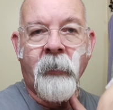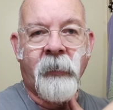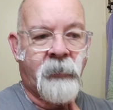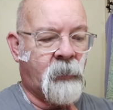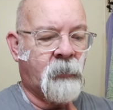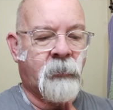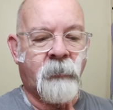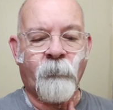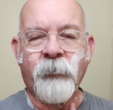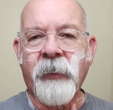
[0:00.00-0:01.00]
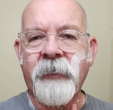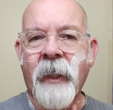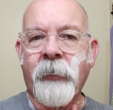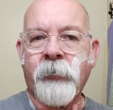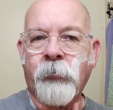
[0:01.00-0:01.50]
and get
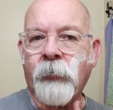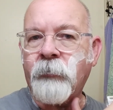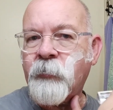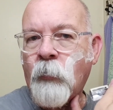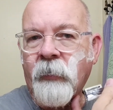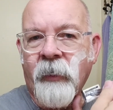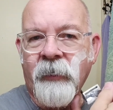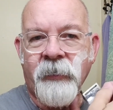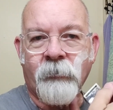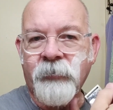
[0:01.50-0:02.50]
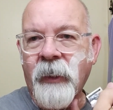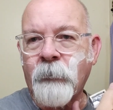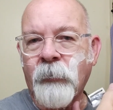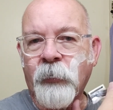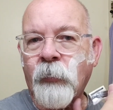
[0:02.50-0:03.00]
down in the grooves and whatnot. It don't
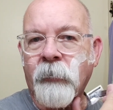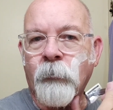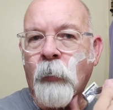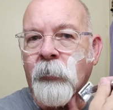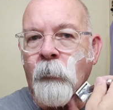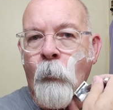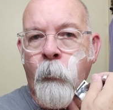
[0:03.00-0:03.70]
take but a quick moment.